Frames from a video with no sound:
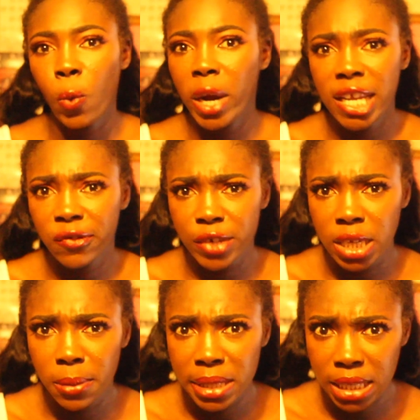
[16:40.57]
waiting for
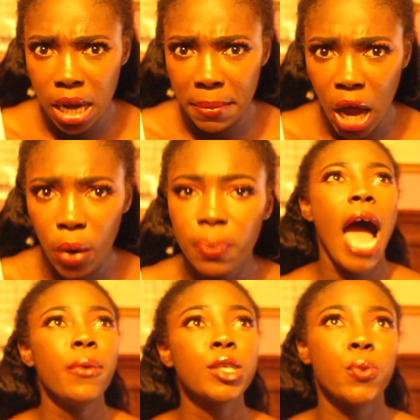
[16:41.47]
someone to come out.
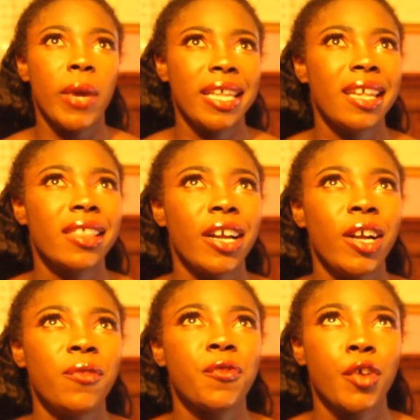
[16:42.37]
I was waiting
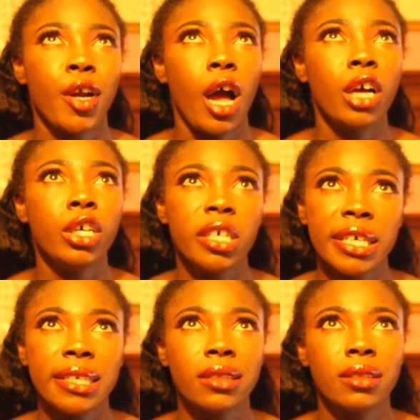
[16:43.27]
there for a
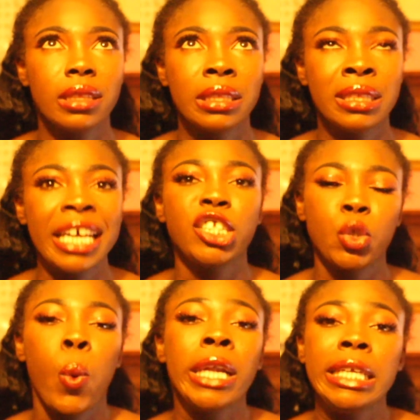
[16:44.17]
good like
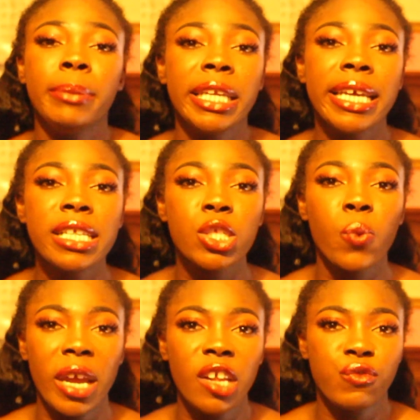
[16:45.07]
20 minutes
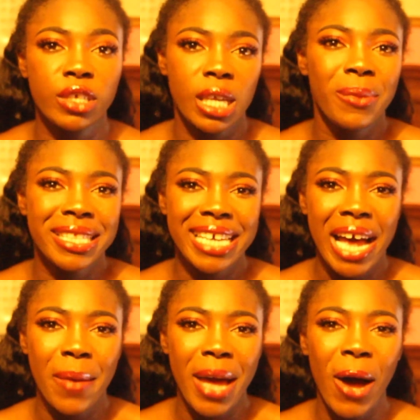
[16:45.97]
waiting for someone to
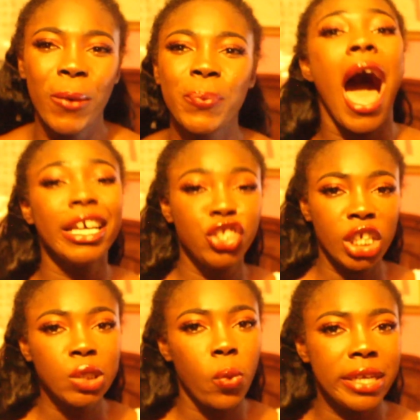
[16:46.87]
come out. I
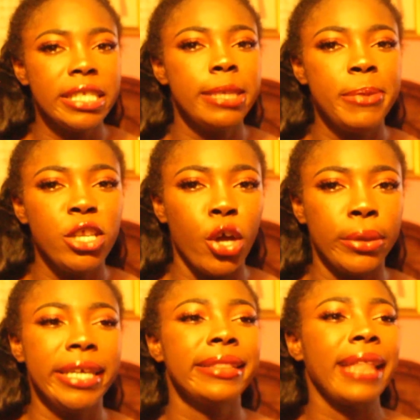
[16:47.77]
just wanted to be
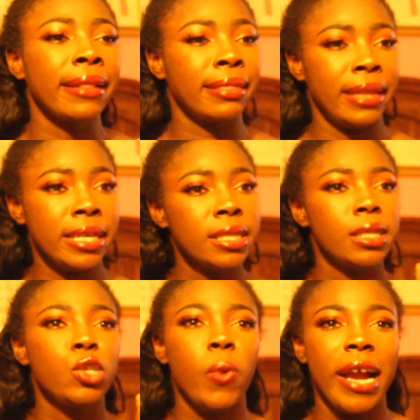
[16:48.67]
noted that this
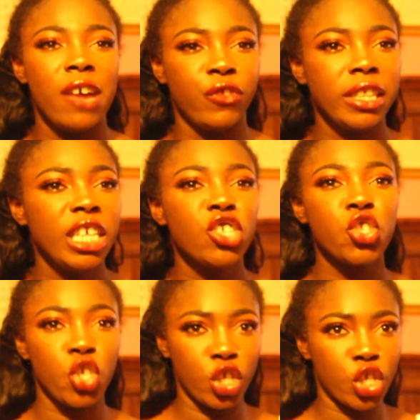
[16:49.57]
is where everything
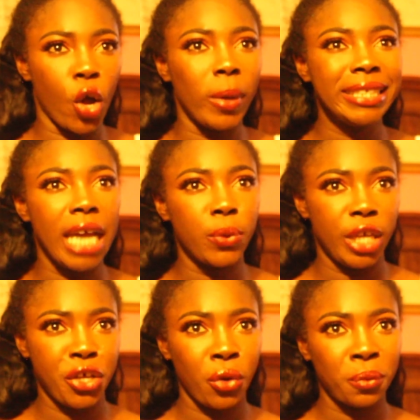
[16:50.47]
starts going
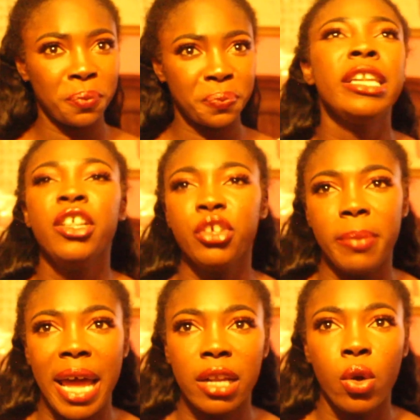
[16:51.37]
downhill. Another
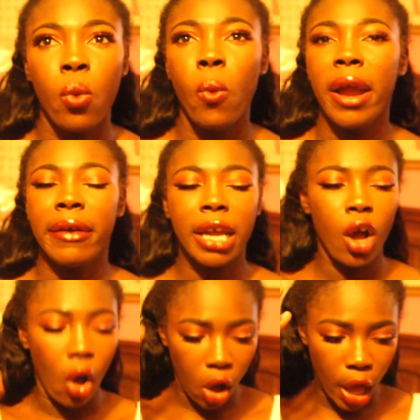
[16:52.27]
man wearing
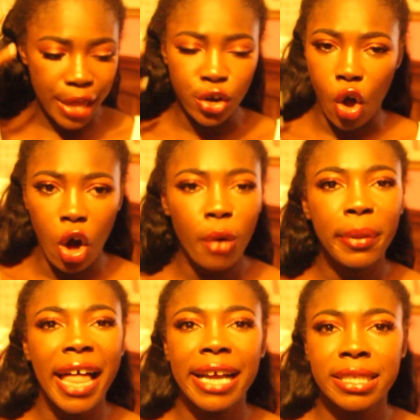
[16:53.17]
an all
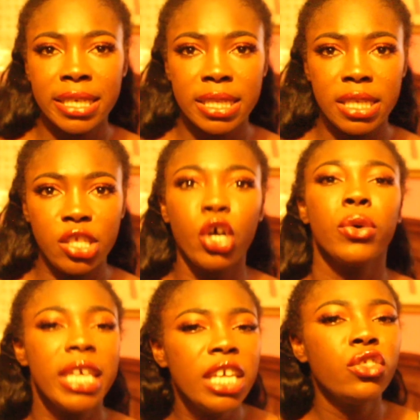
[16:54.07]
black tuxedo,
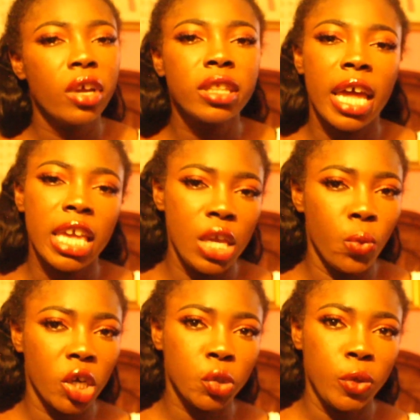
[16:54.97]
he looked like he
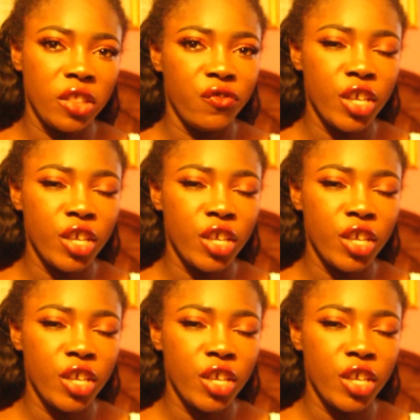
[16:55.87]
worked with the